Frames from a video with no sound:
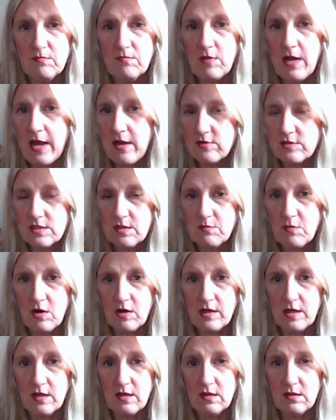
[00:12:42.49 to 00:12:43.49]
housing
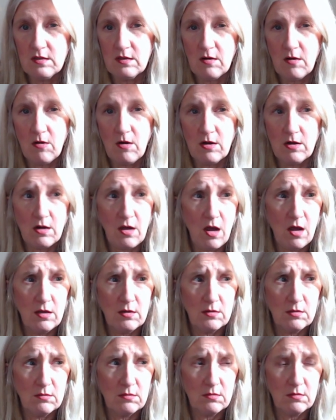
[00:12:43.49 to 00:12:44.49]
market are not